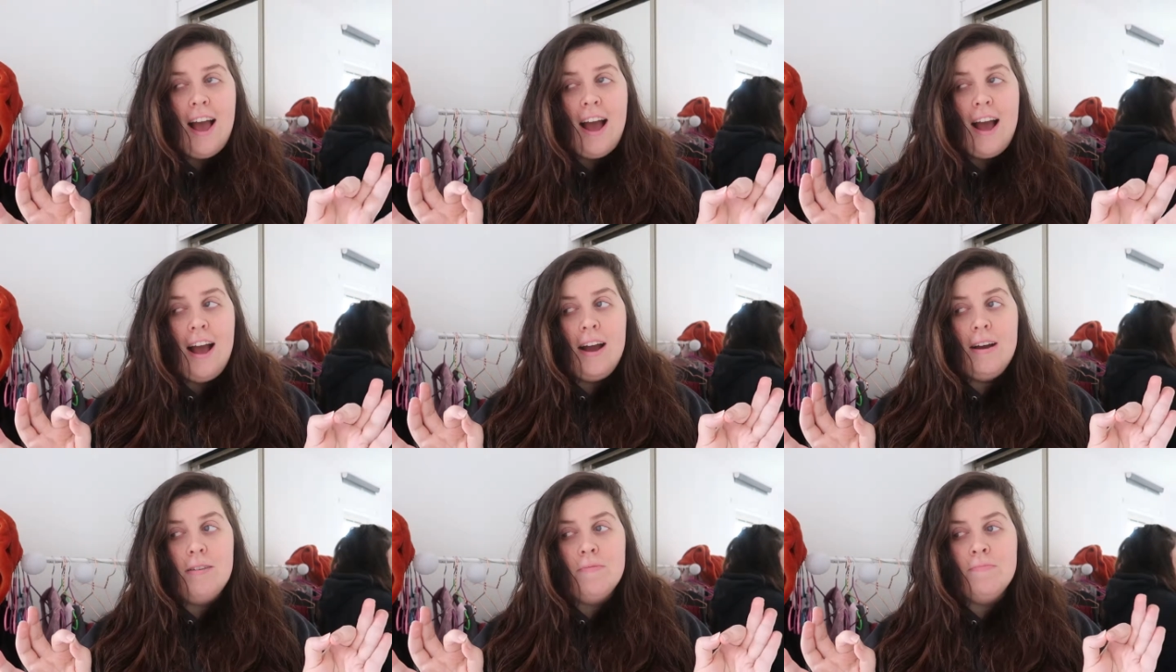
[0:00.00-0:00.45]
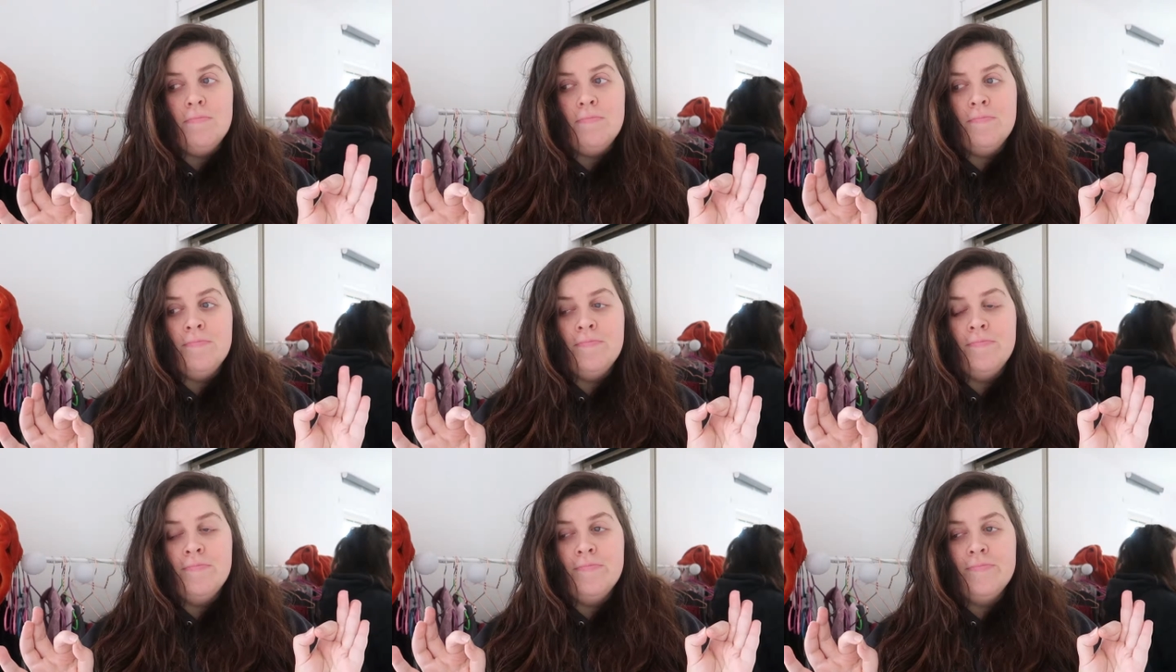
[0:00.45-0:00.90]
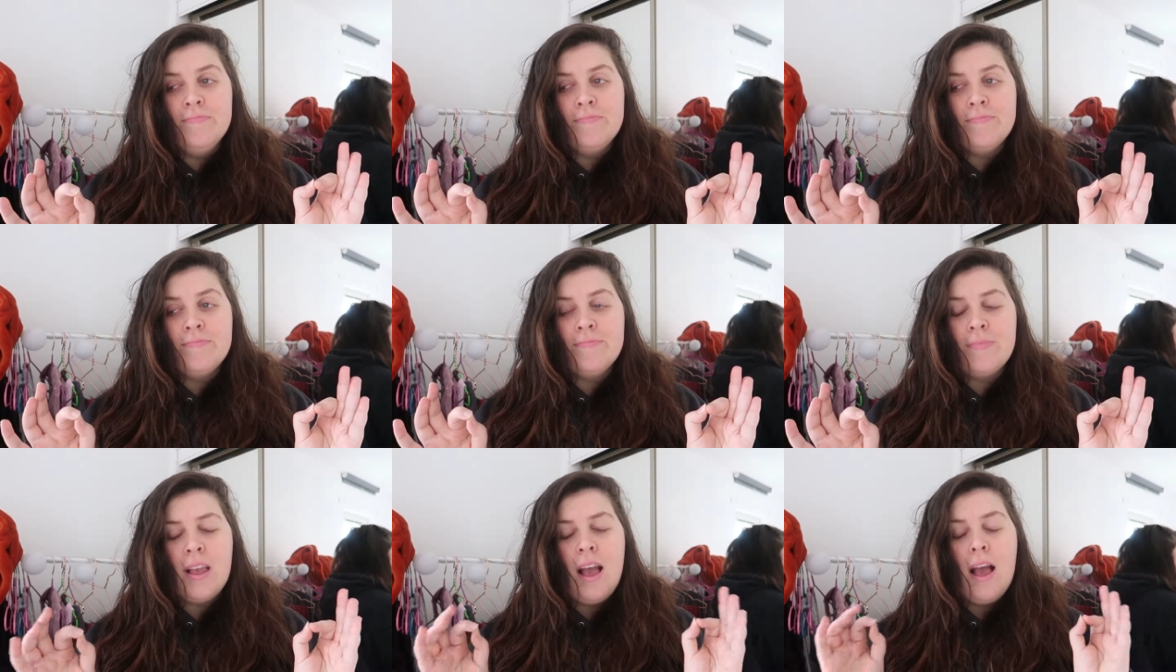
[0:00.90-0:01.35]
Um,
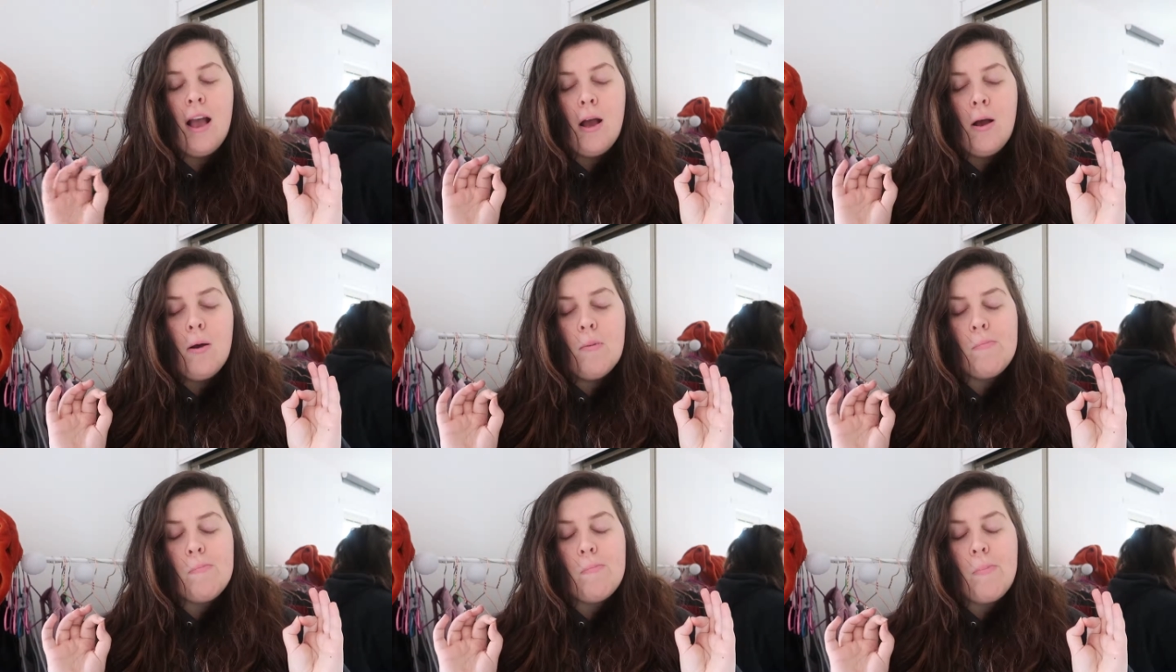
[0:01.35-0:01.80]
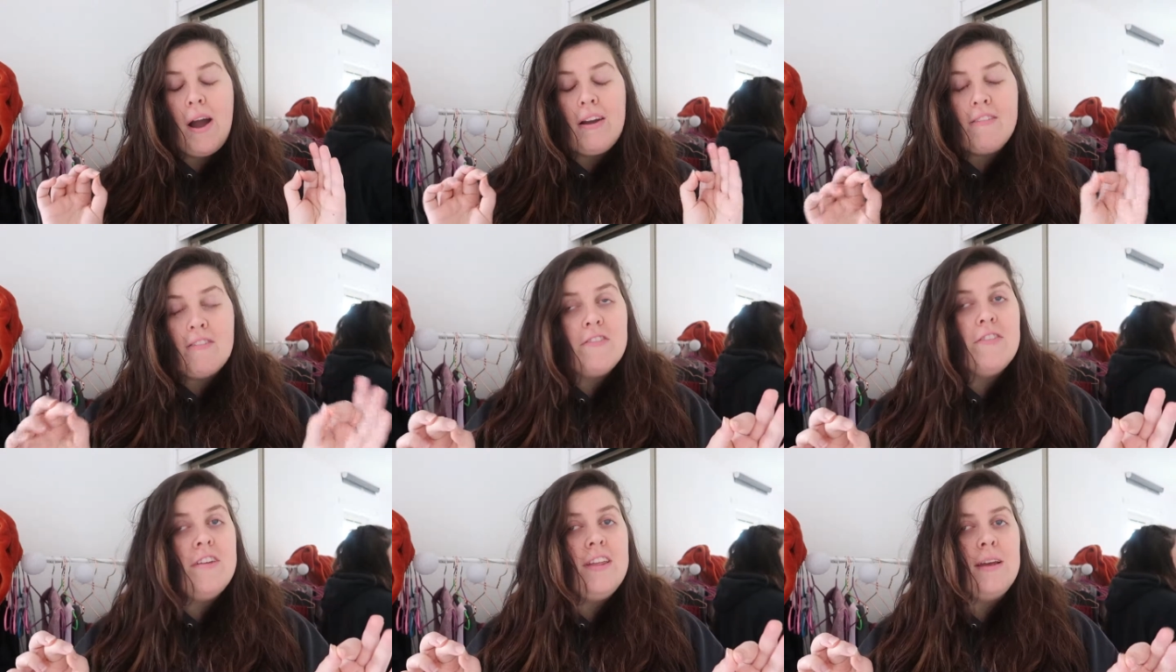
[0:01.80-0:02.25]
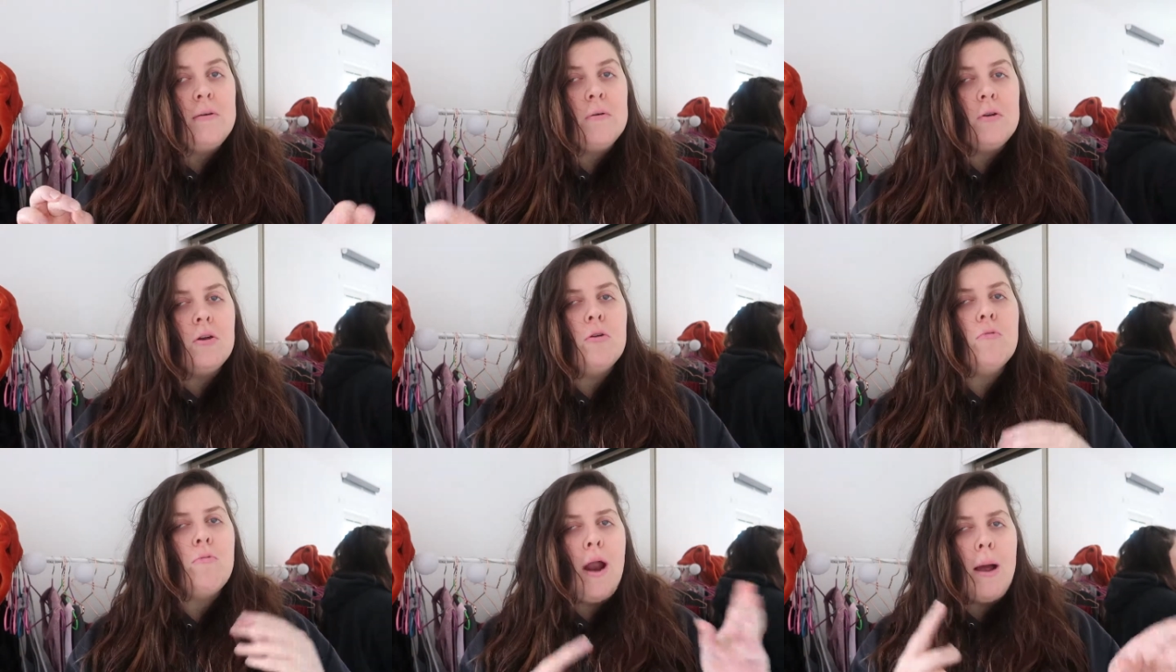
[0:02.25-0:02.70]
but I have a feeling I'm
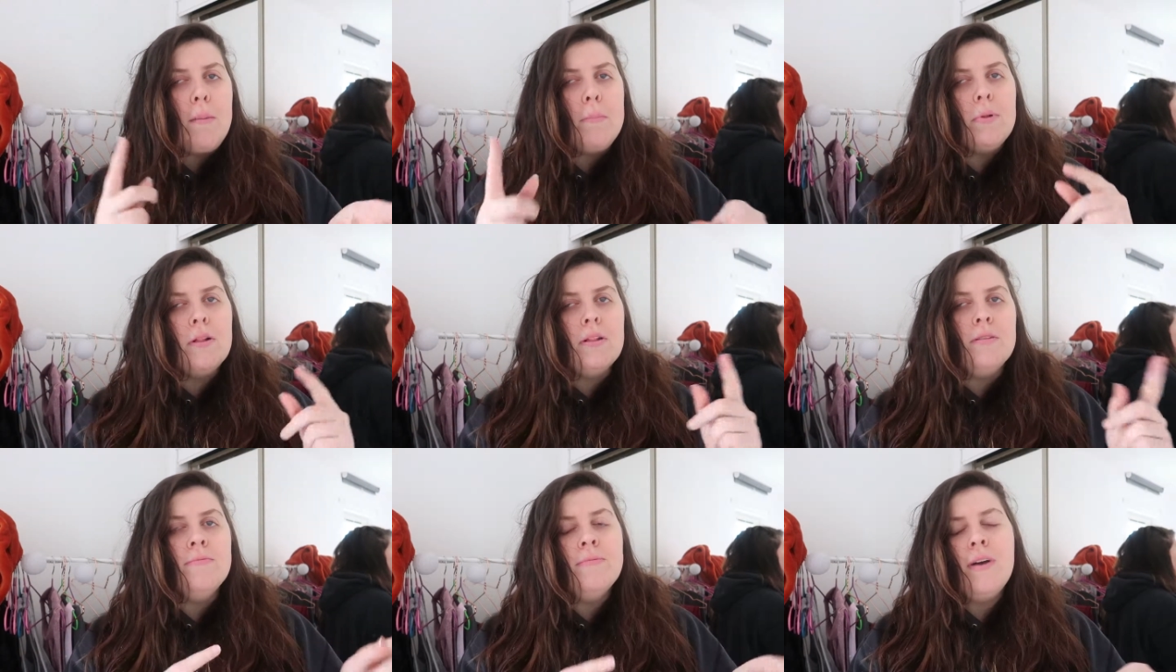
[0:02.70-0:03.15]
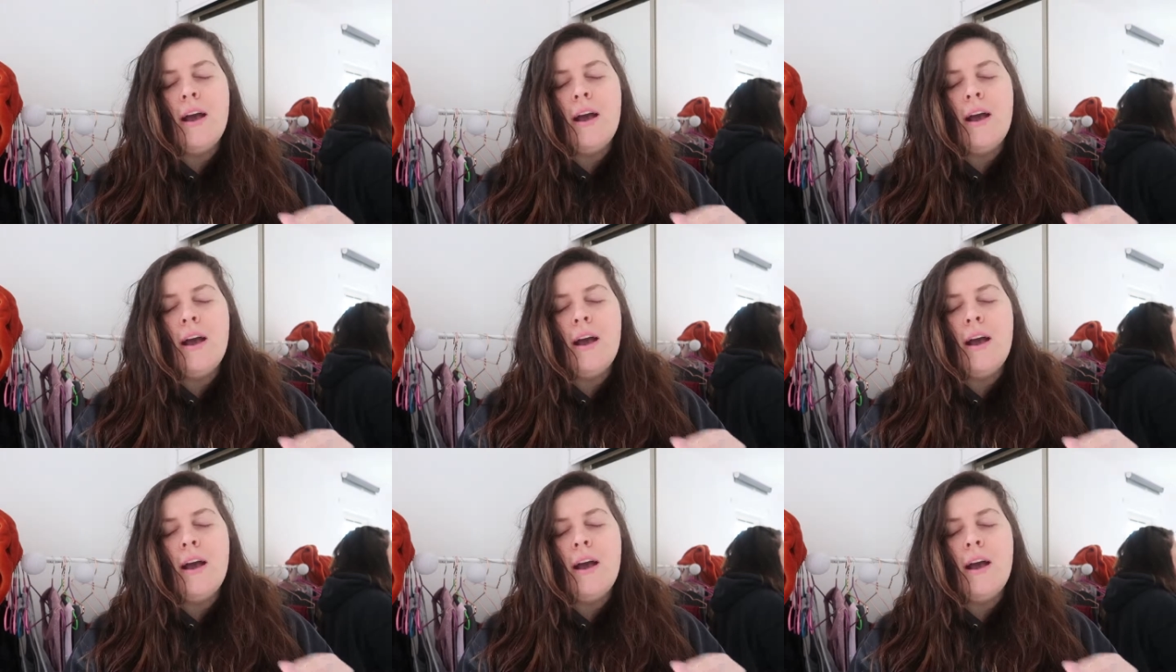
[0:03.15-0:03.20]
going to ramble.